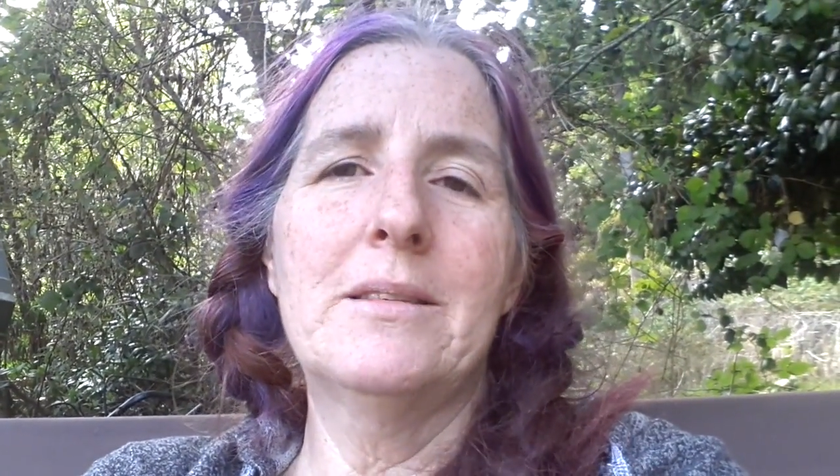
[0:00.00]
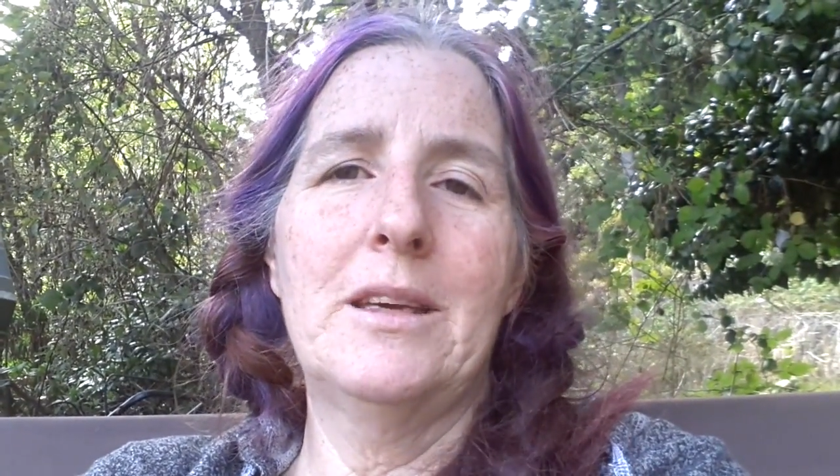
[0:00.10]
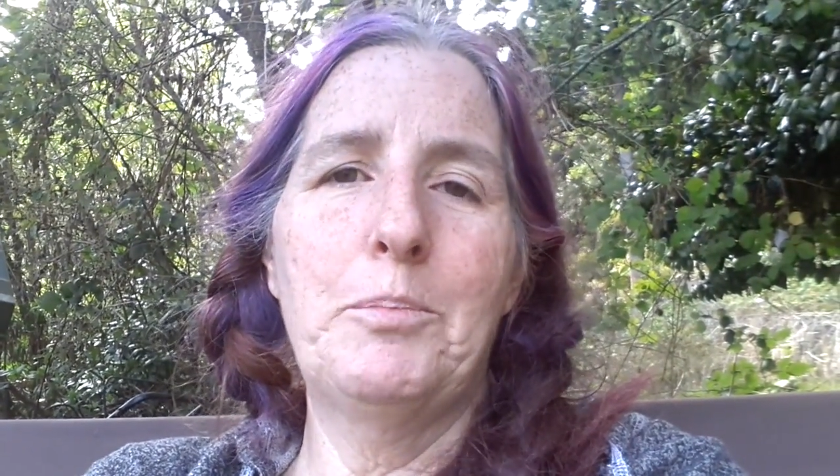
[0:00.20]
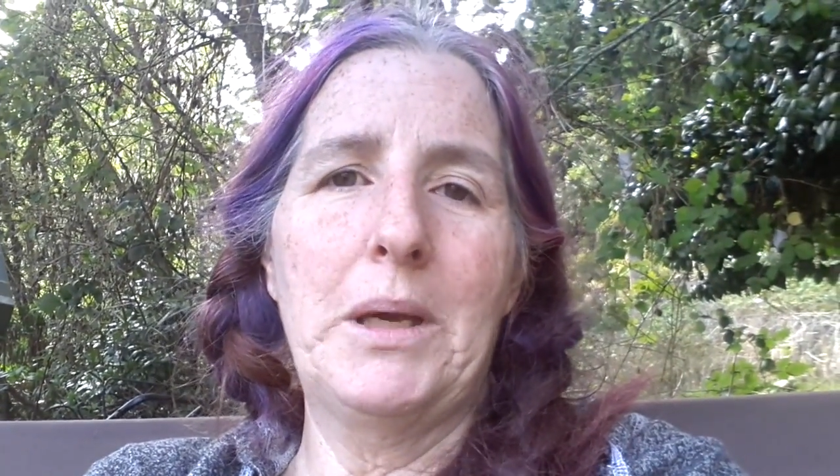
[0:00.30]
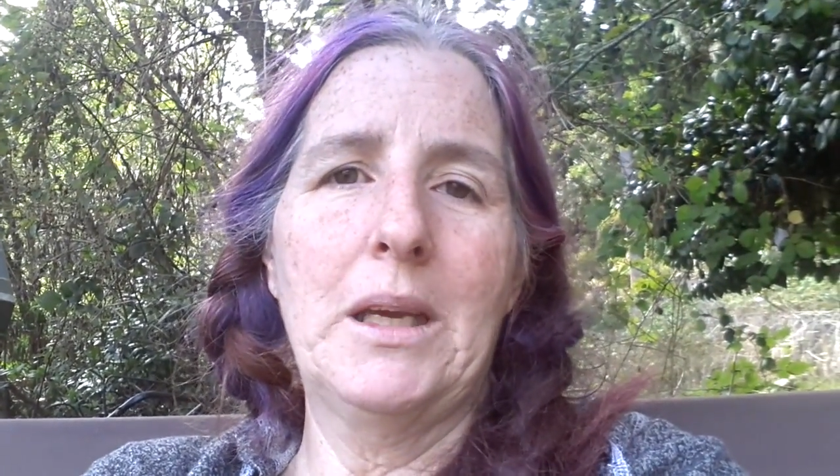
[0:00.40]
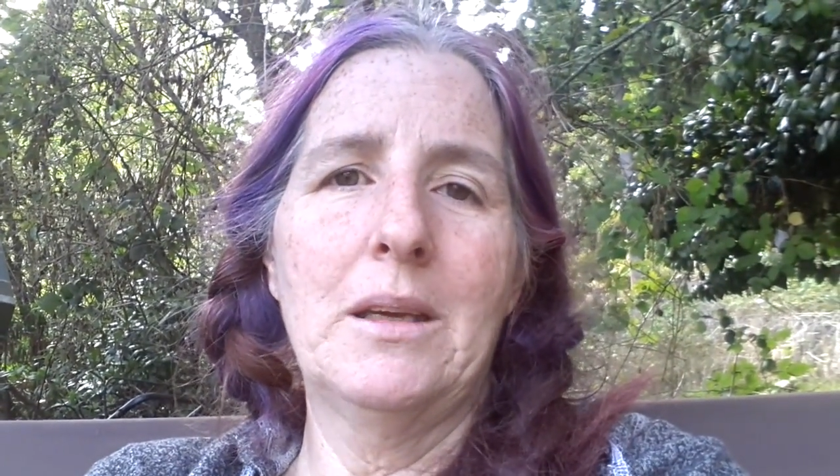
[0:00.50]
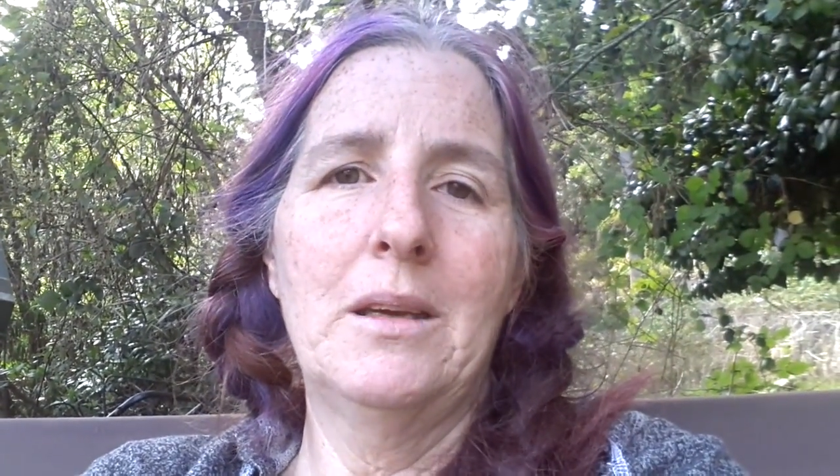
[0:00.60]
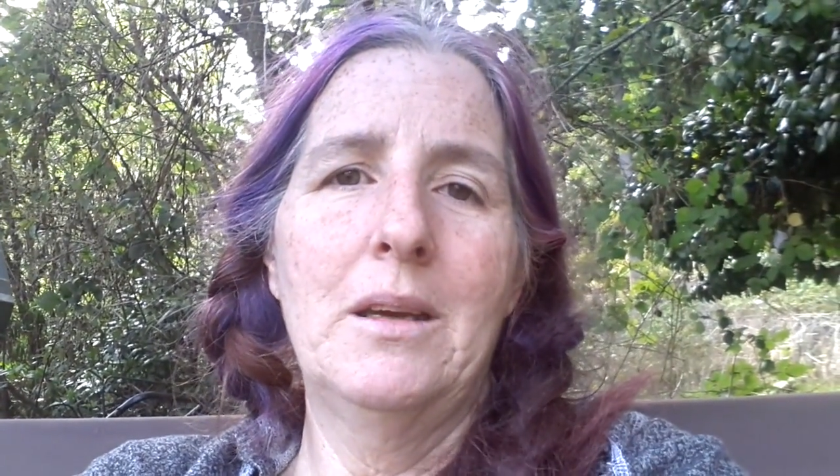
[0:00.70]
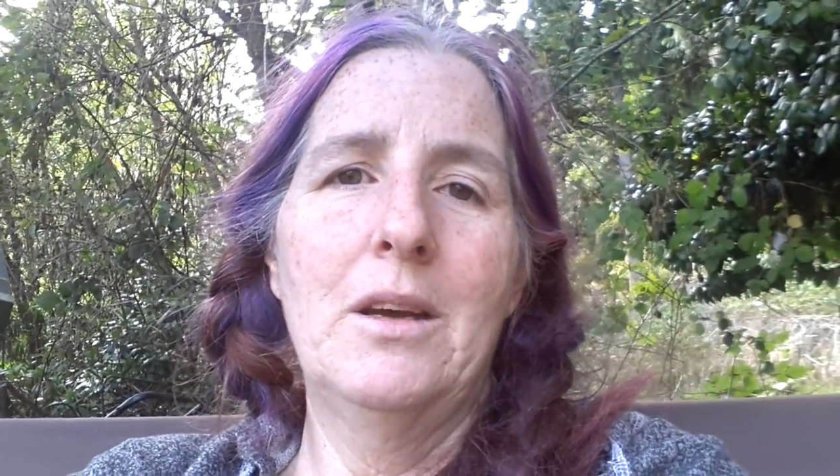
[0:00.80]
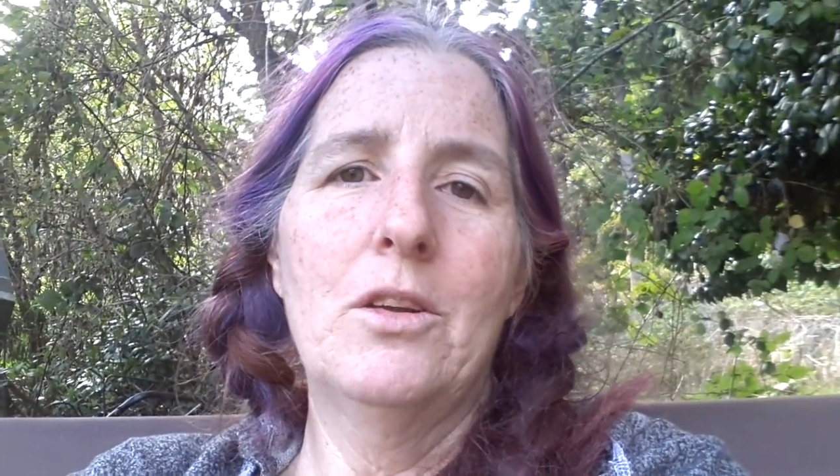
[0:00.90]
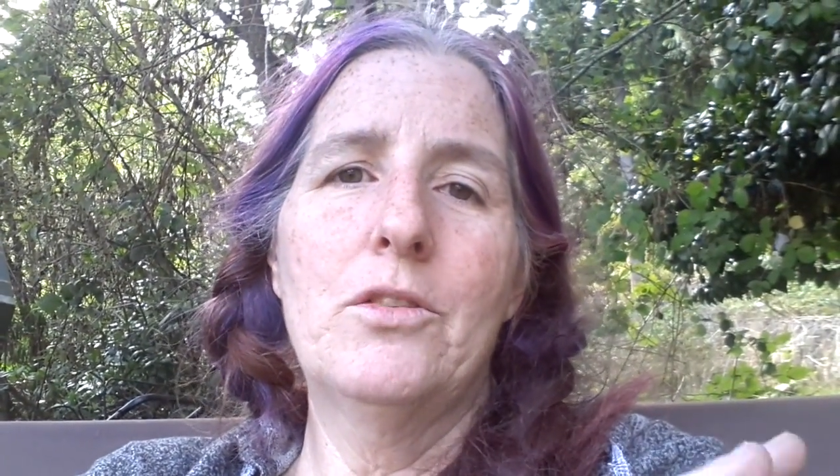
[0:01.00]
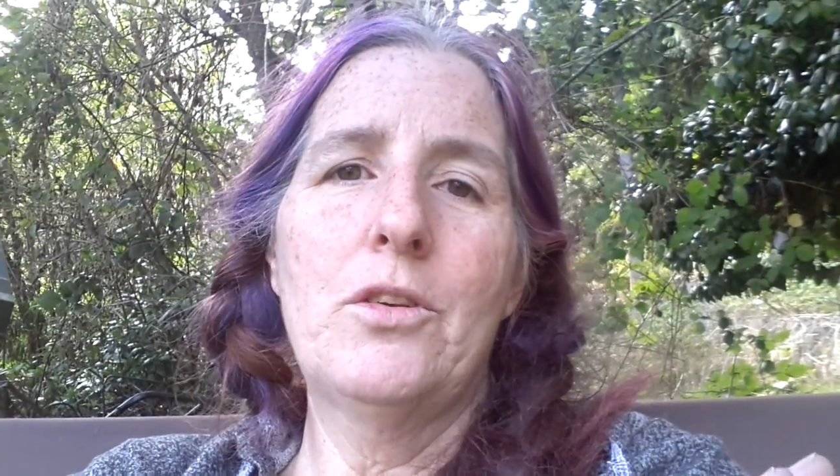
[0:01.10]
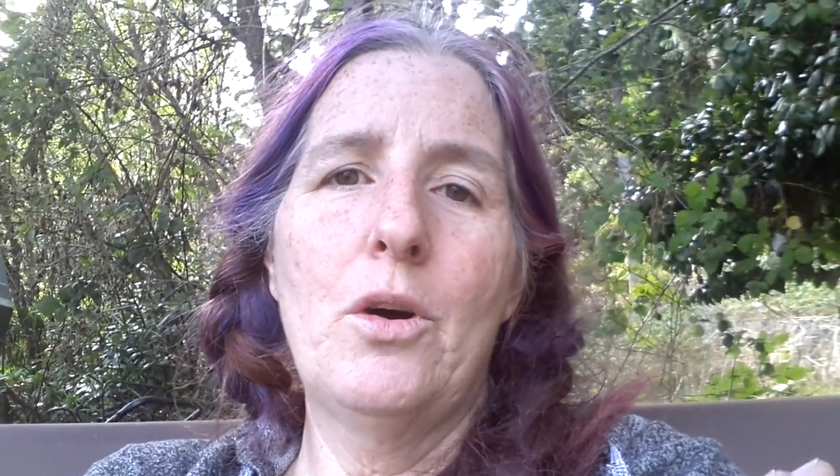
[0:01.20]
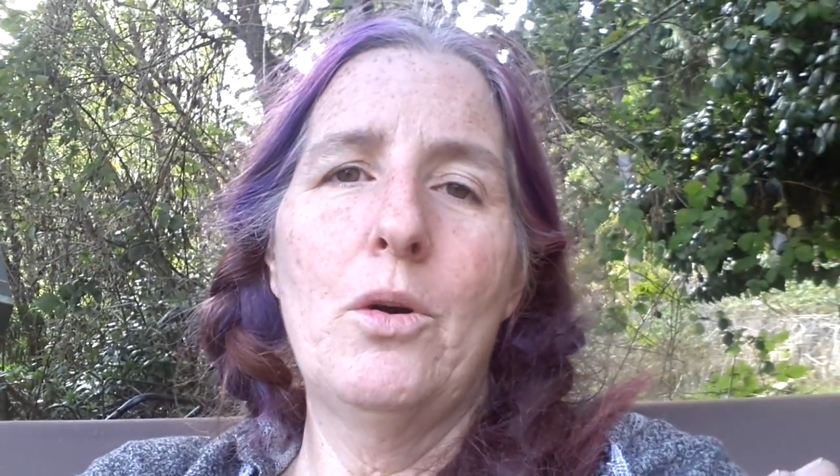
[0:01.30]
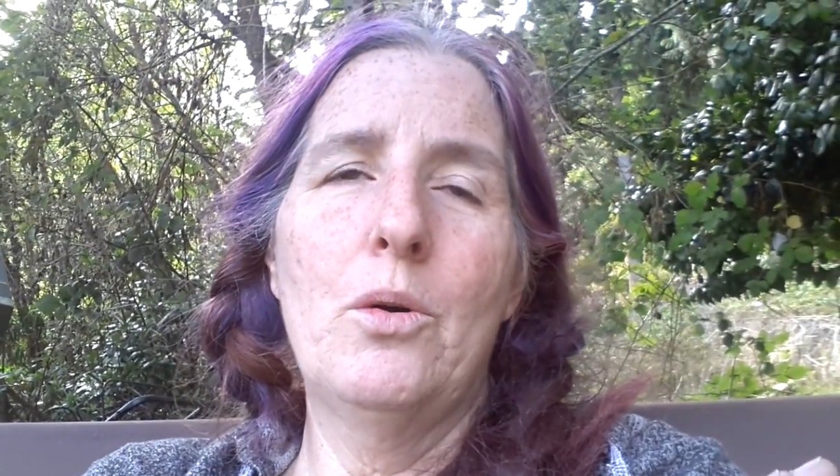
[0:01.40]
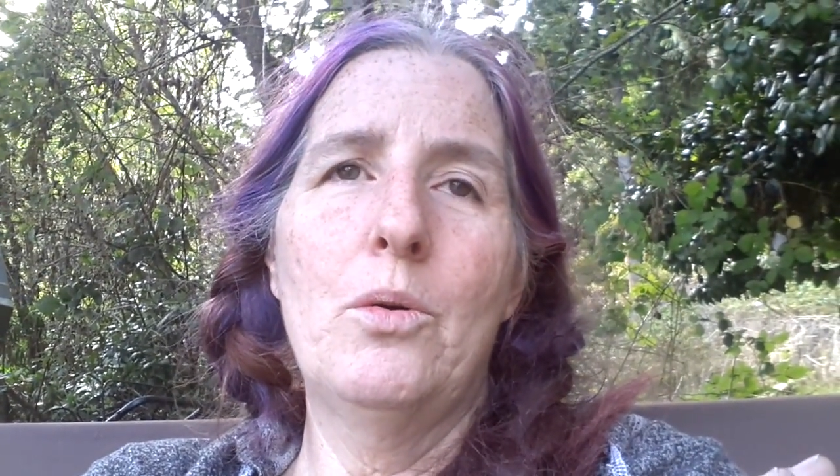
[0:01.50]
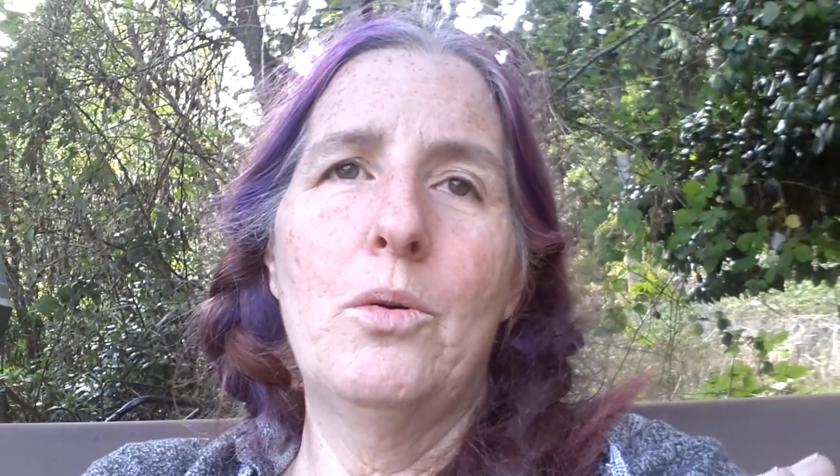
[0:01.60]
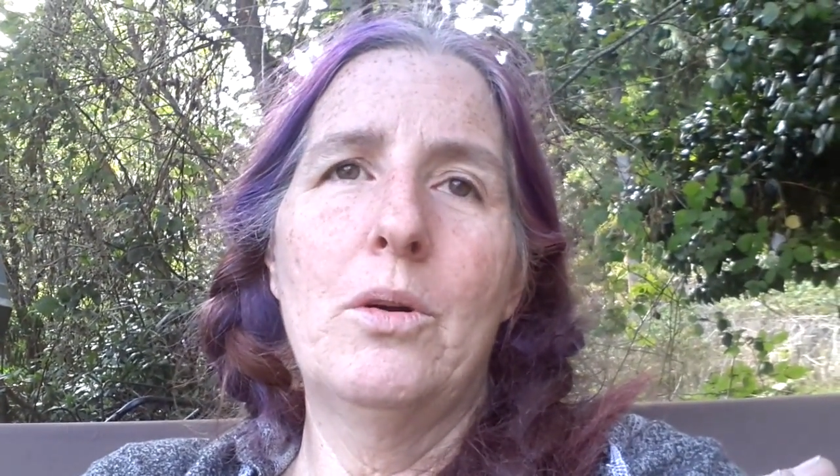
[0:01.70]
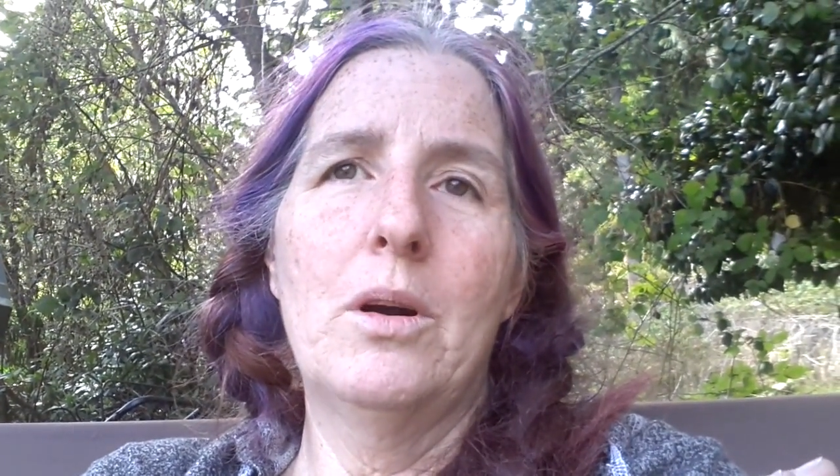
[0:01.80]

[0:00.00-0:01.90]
sleeping. So